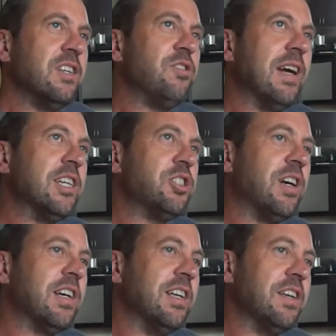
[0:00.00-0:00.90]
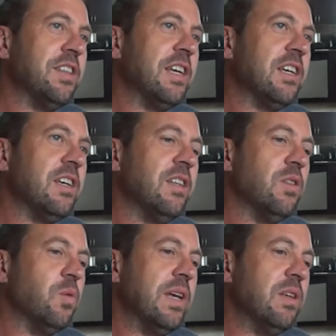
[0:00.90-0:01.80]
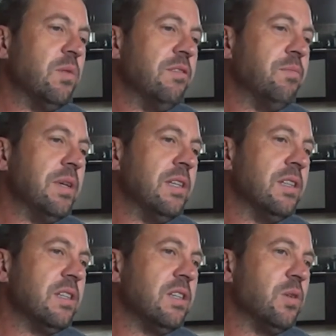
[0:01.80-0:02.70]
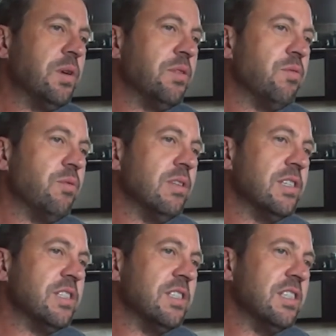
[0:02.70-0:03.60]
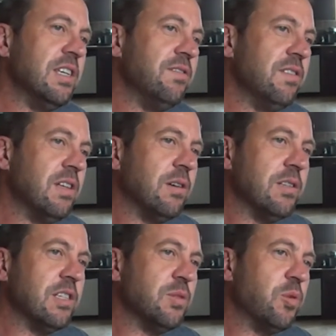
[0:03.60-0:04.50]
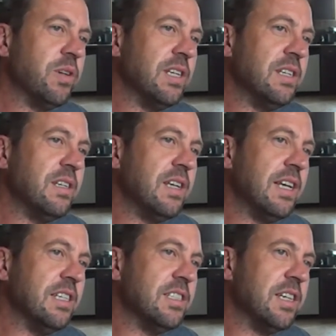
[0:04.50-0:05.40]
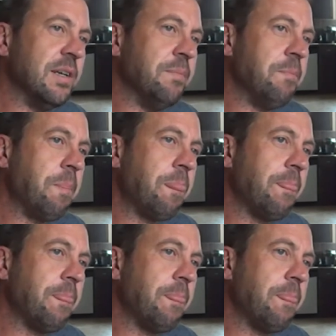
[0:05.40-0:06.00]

trash talking. I think the way that we've been going through this this evening or this morning has um,